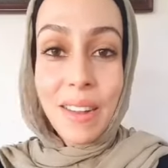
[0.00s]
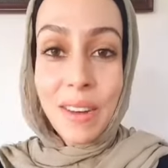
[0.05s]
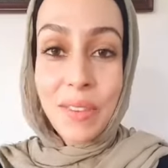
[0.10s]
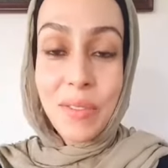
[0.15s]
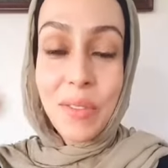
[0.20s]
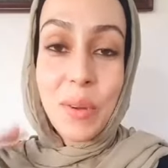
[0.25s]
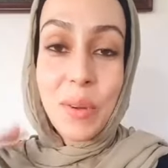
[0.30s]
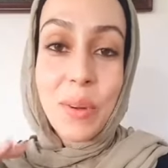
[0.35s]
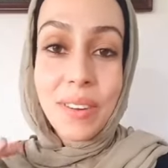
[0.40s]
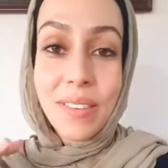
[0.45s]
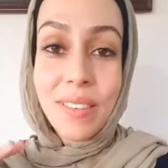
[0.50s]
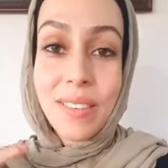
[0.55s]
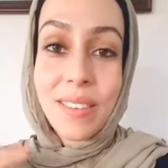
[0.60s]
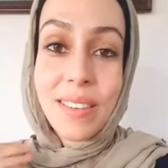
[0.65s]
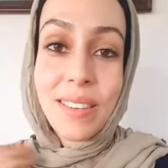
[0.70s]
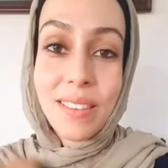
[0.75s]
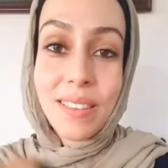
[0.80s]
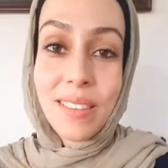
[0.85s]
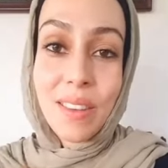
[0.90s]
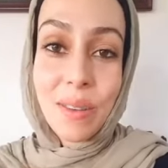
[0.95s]
of the
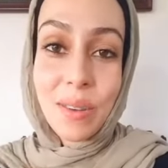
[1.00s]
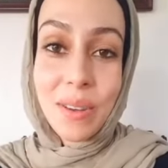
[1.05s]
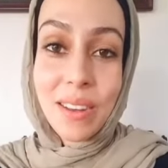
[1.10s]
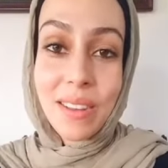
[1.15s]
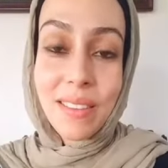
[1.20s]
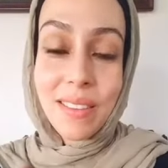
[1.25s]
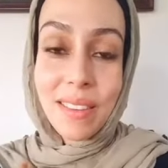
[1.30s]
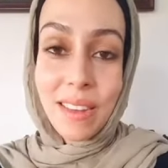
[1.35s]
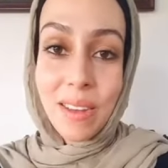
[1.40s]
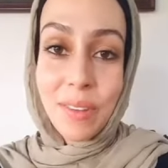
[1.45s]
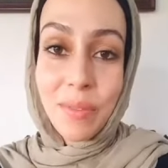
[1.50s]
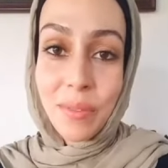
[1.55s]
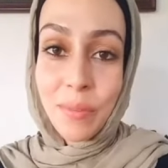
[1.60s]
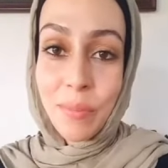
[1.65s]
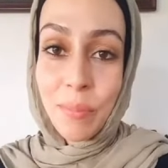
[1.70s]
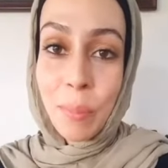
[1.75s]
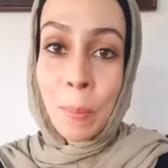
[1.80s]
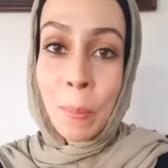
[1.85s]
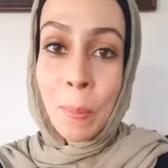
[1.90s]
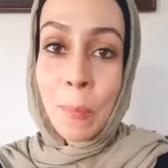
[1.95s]
questions that you guys have
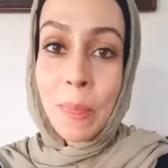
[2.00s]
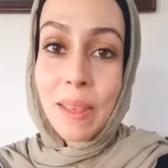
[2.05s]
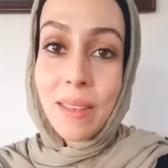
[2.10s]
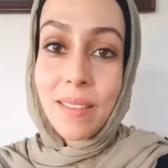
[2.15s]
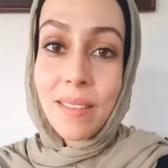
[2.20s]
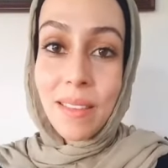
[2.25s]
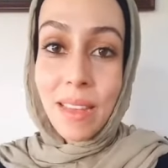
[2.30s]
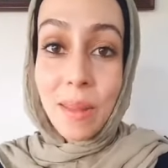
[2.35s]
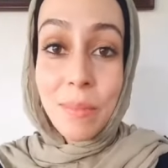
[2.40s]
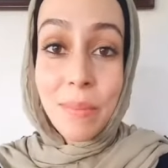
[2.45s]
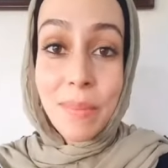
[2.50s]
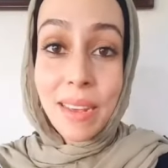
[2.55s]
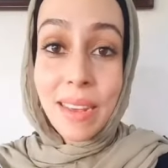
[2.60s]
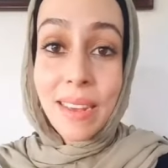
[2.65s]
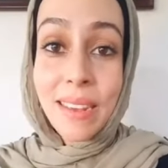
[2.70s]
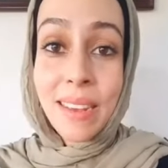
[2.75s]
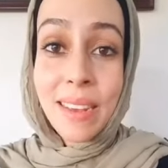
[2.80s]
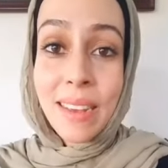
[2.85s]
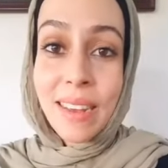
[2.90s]
sent me,